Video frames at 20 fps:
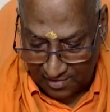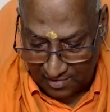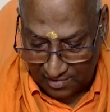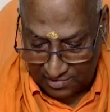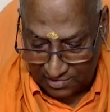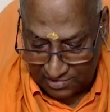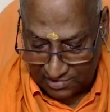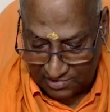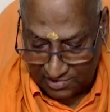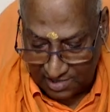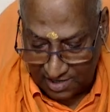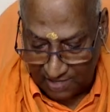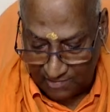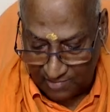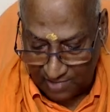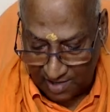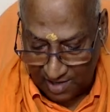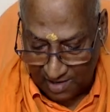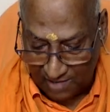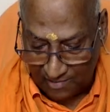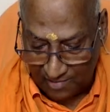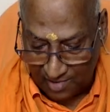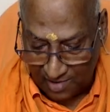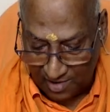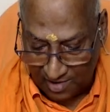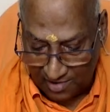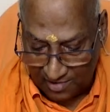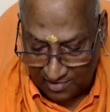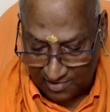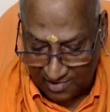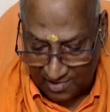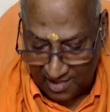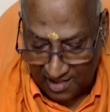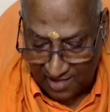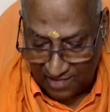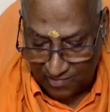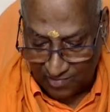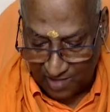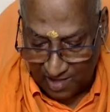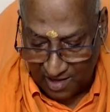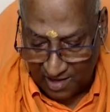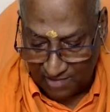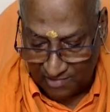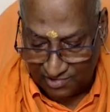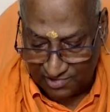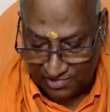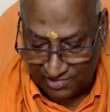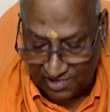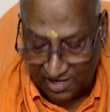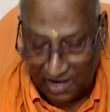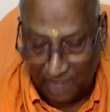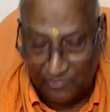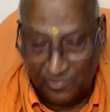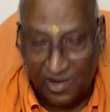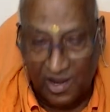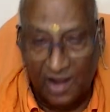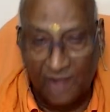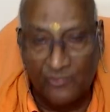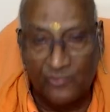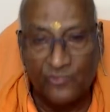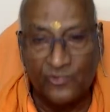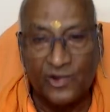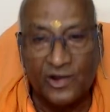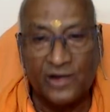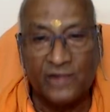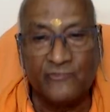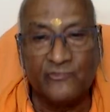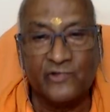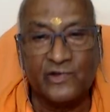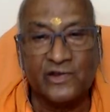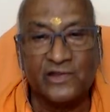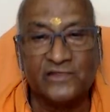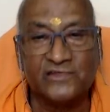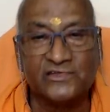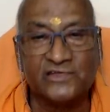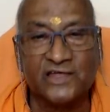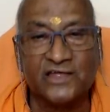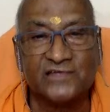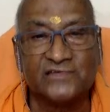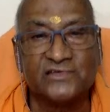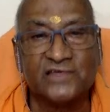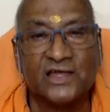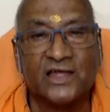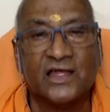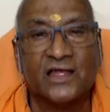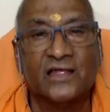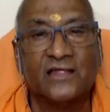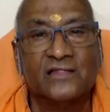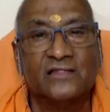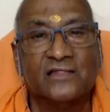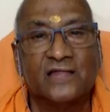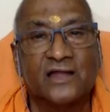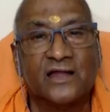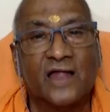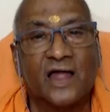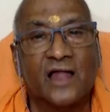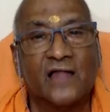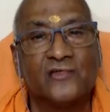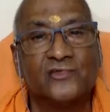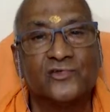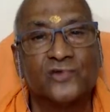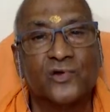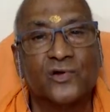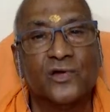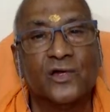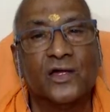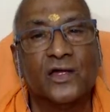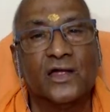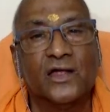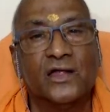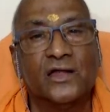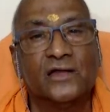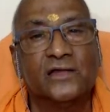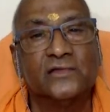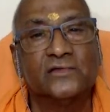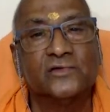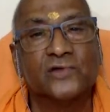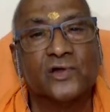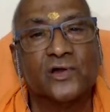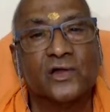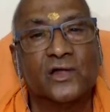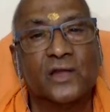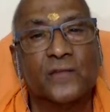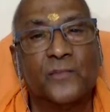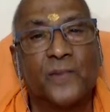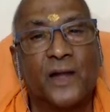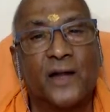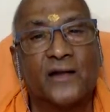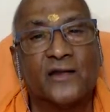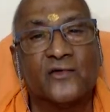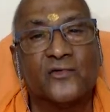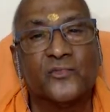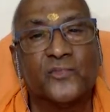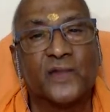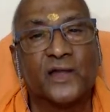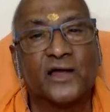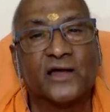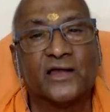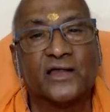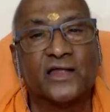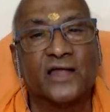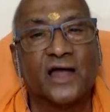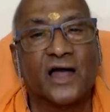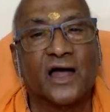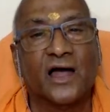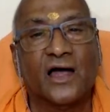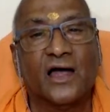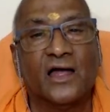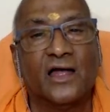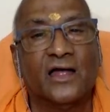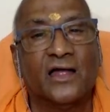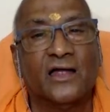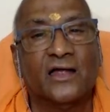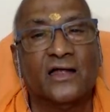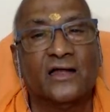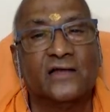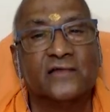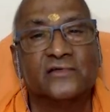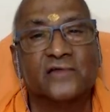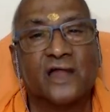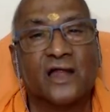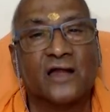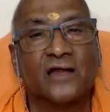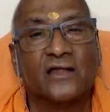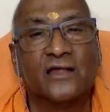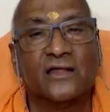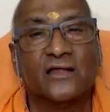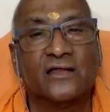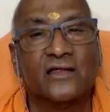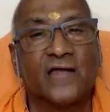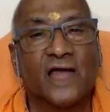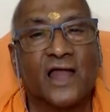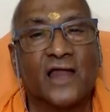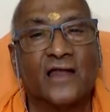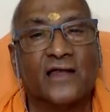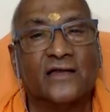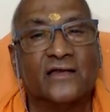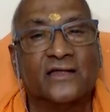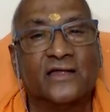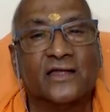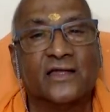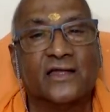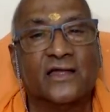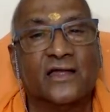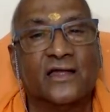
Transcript: srijamyaham tadatmanam srijamyaham. When he says that, also it is only a part of prakriya, it is not a reality,